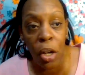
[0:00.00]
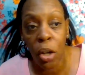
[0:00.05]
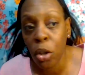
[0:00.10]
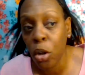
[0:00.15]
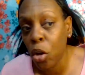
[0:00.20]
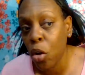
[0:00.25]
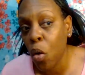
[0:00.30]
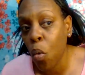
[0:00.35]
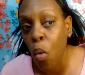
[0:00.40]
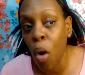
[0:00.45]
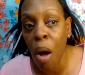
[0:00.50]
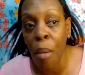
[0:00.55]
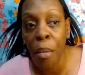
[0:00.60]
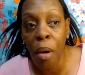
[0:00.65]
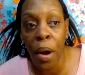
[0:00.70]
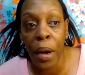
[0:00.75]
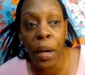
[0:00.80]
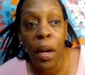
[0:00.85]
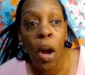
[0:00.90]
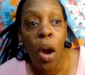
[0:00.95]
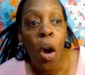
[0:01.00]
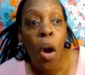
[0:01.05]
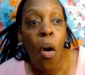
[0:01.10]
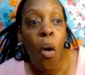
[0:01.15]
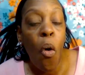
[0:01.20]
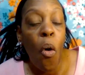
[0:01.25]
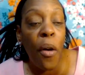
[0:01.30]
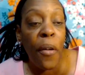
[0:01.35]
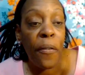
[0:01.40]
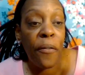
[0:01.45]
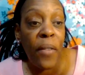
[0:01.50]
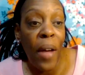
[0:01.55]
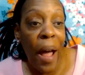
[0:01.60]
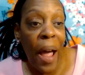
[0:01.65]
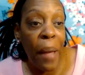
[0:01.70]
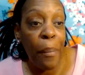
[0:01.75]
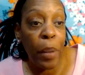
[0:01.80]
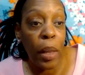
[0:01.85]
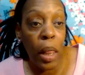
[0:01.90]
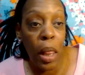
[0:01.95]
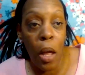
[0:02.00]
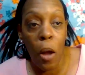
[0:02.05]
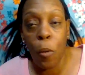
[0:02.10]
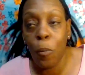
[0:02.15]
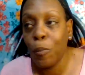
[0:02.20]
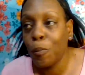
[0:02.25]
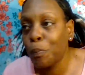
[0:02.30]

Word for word: your local Walmart or Five Below.